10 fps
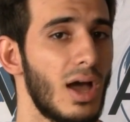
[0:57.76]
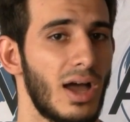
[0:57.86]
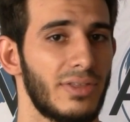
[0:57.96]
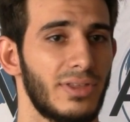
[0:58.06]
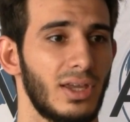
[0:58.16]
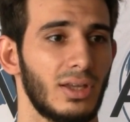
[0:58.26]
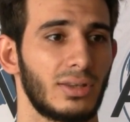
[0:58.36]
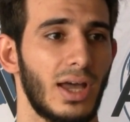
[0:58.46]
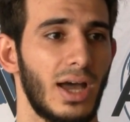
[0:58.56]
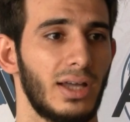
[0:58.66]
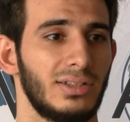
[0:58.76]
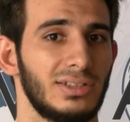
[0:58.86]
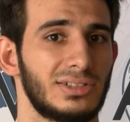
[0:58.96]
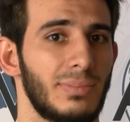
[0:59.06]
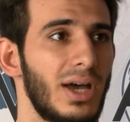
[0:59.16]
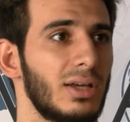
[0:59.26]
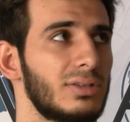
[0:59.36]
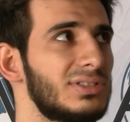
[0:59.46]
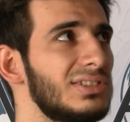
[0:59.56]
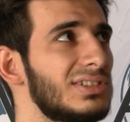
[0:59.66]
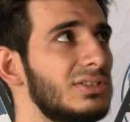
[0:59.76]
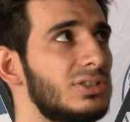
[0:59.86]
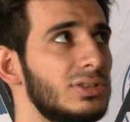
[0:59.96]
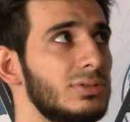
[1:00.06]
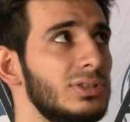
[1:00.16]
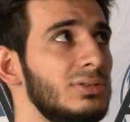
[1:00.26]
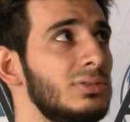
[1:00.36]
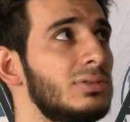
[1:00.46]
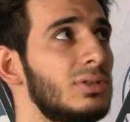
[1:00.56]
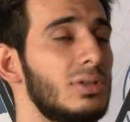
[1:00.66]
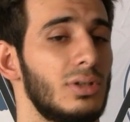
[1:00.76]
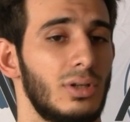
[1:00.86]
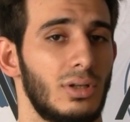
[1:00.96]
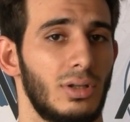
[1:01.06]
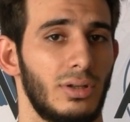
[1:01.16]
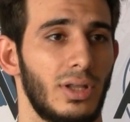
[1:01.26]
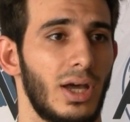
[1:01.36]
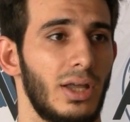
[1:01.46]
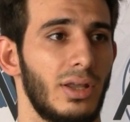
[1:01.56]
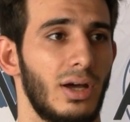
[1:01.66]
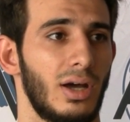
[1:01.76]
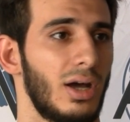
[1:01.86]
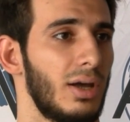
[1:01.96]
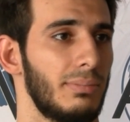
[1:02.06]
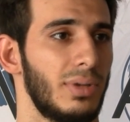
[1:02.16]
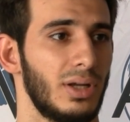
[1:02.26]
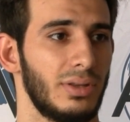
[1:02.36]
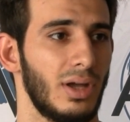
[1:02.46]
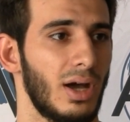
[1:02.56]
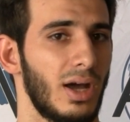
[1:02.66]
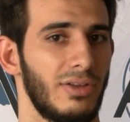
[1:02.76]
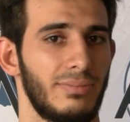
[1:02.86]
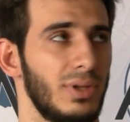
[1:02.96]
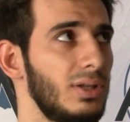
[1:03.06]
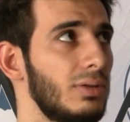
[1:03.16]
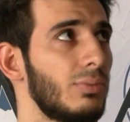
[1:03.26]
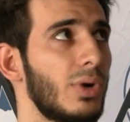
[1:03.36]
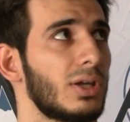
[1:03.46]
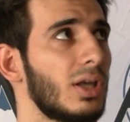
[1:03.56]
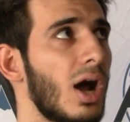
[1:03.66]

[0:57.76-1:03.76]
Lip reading: I think that is my consistent shooting. But I've been working